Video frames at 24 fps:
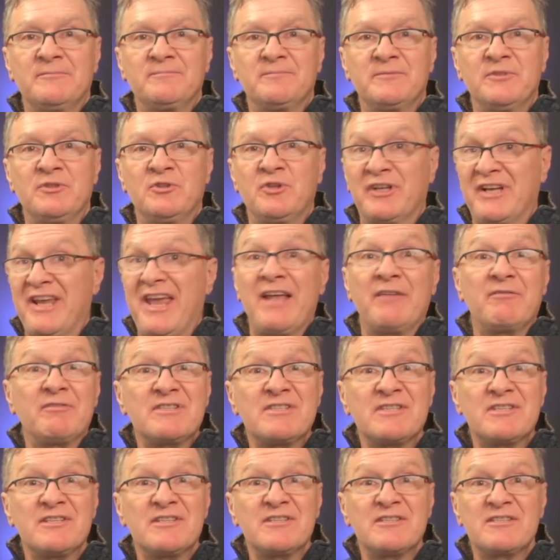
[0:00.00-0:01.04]
you know,
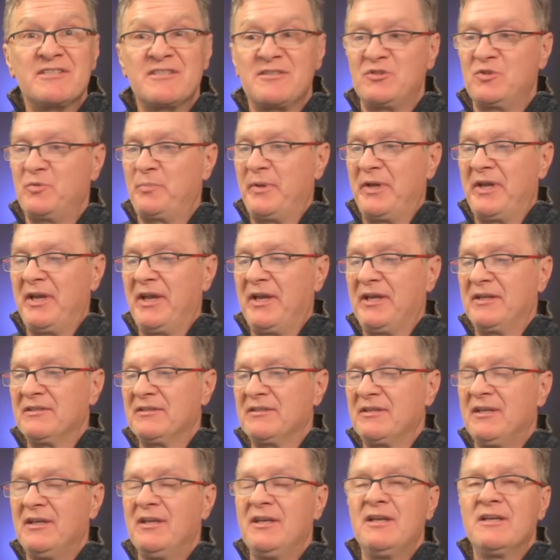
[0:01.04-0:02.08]
canvases to paint,
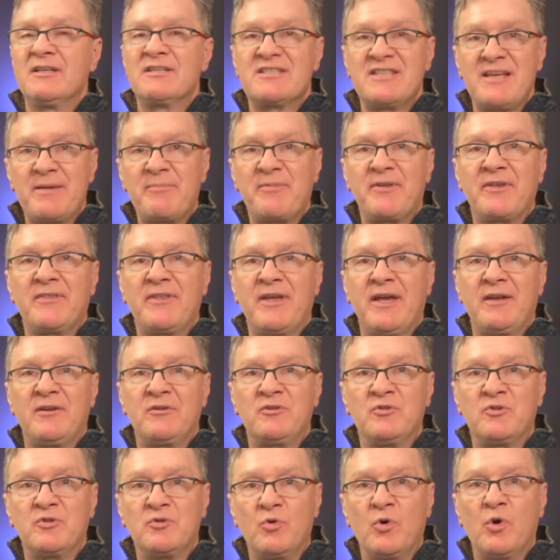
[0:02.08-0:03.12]
something that
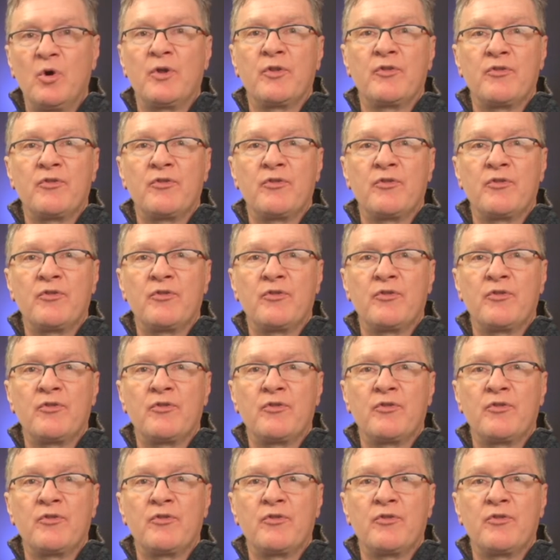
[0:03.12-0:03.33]
you're going